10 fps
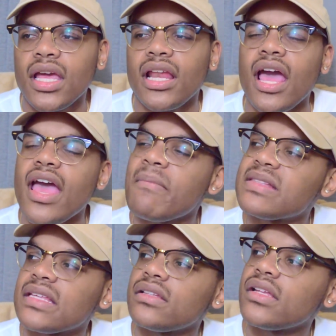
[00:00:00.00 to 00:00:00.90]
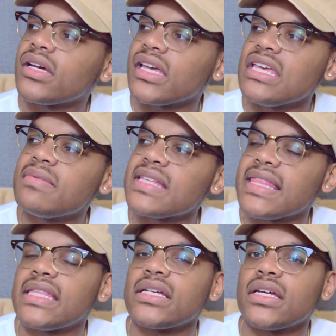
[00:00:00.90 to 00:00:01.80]
and I happened to look. He was
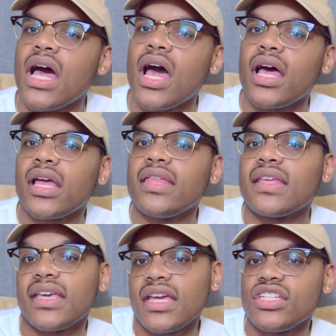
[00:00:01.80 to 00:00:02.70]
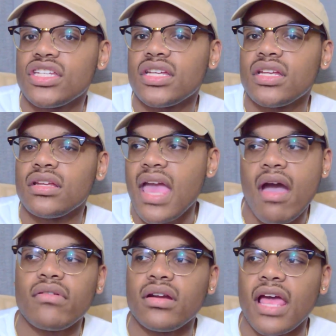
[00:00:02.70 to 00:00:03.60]
at the in the kitchen
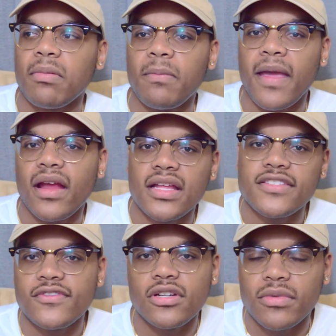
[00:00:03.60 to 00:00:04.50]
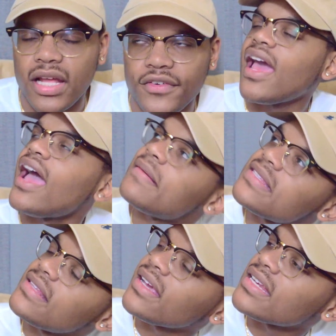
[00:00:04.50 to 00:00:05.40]
counter, like, preparing his food or whatever. I had
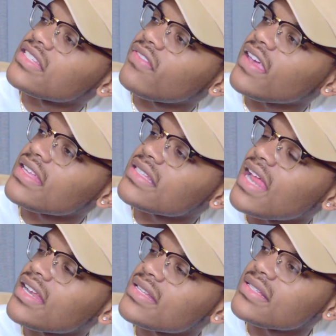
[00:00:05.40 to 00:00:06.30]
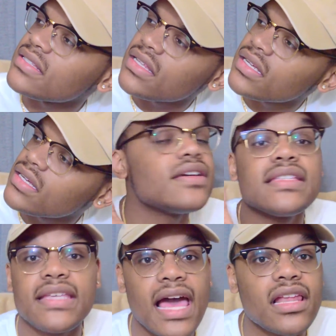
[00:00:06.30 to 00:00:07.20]
to look at his face, and I just looked.
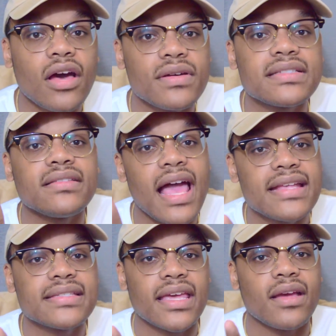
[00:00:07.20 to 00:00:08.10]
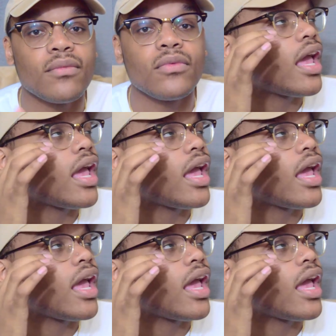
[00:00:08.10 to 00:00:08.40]
He's yellow, he's light skinned,